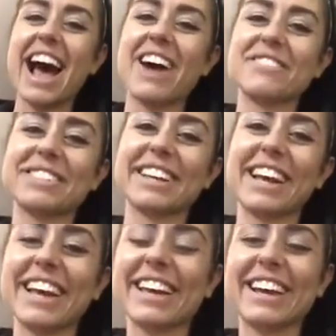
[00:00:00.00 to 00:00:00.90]
I was
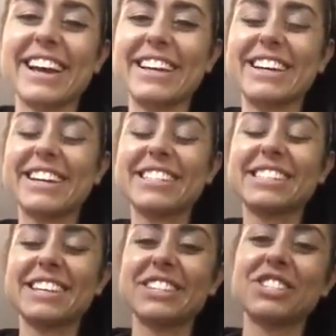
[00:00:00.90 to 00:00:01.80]
like in
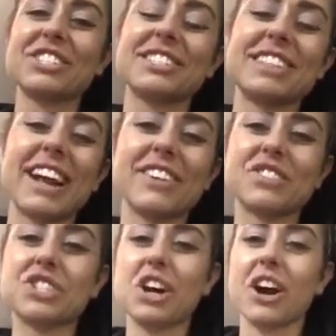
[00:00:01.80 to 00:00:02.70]
such a state of
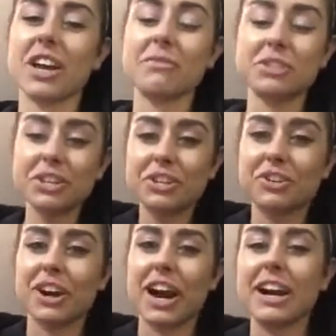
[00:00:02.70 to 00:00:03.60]
shock. It was a good
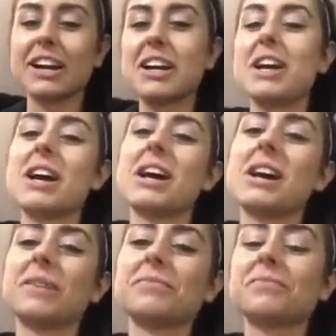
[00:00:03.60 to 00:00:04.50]
cry.
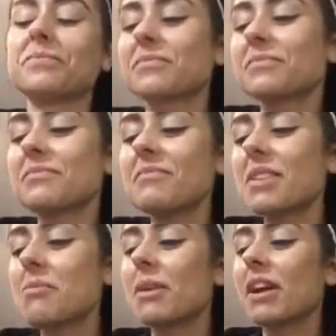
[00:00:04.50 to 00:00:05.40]

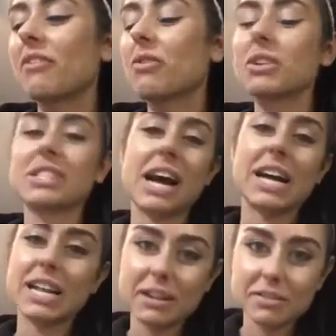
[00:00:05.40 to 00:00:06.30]
But of course,
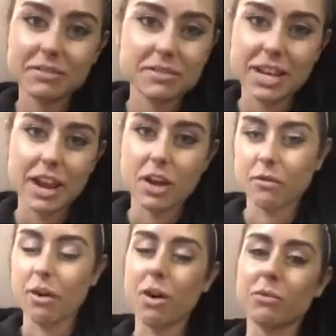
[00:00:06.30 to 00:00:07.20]
I didn't take
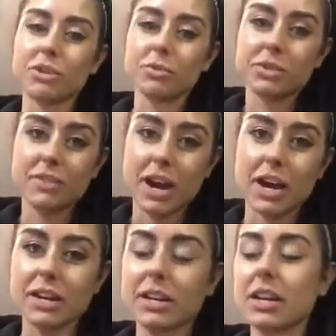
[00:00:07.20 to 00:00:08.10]
overall, which was
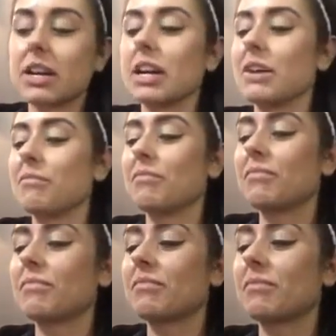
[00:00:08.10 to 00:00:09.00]
fine.
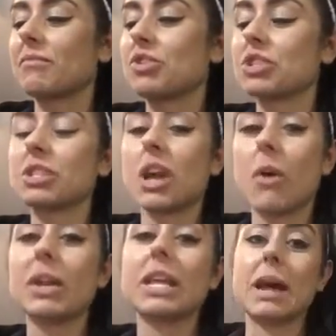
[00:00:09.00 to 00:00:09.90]
just
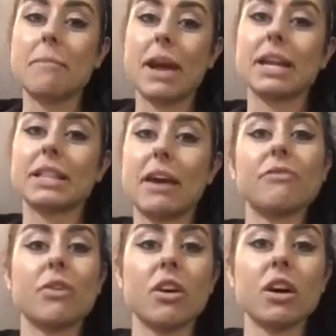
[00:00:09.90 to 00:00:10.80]
knowing I made it
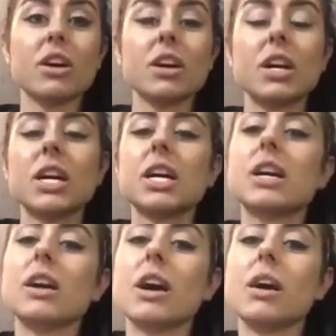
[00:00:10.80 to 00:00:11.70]
that far
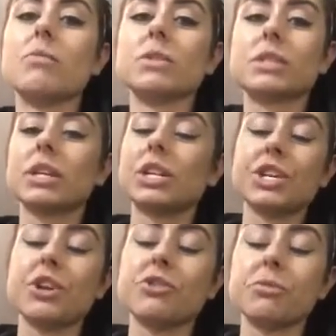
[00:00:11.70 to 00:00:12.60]
was such a
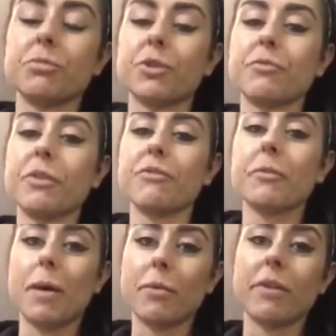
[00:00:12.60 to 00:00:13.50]
huge improvement from
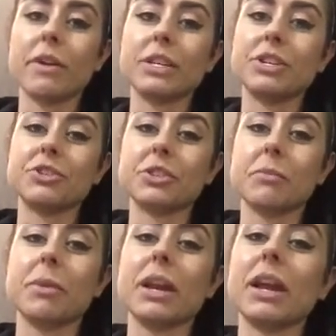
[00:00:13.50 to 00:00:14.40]
my previous years
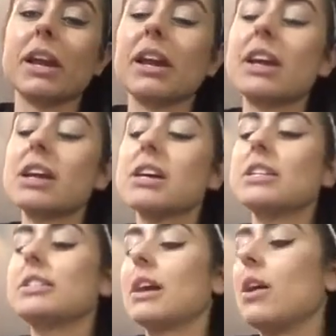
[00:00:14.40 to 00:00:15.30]
competing.
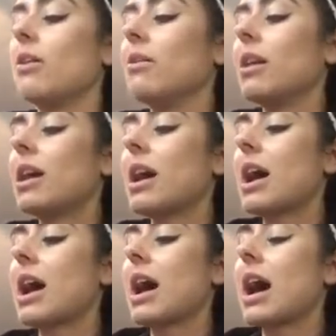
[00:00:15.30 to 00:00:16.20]
So
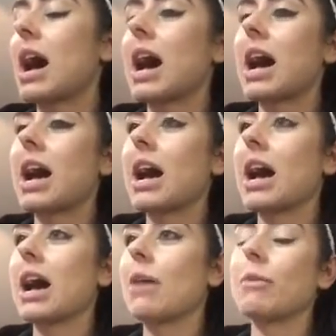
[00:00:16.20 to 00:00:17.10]

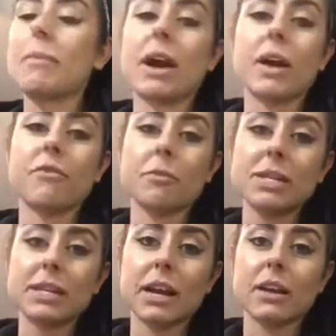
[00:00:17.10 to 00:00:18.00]
I went back up for my
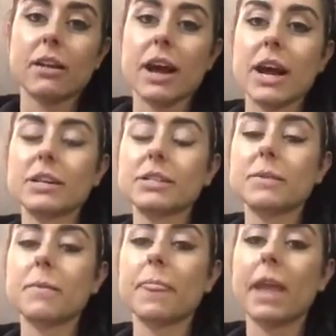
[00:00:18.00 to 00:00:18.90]
second class
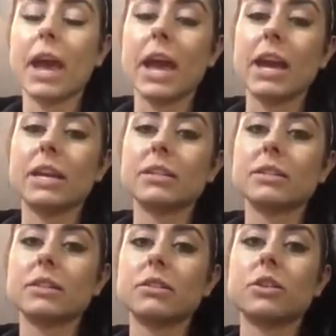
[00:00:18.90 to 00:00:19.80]

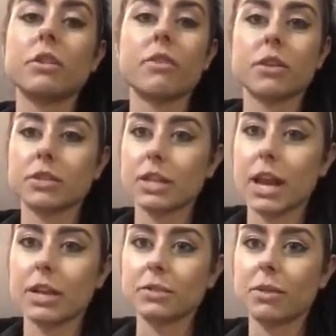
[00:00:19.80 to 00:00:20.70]
and took first in
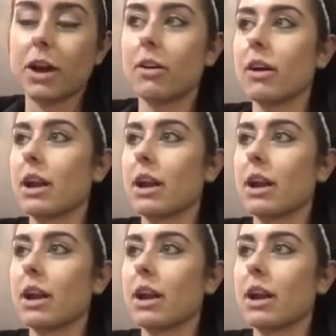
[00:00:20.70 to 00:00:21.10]
that as well.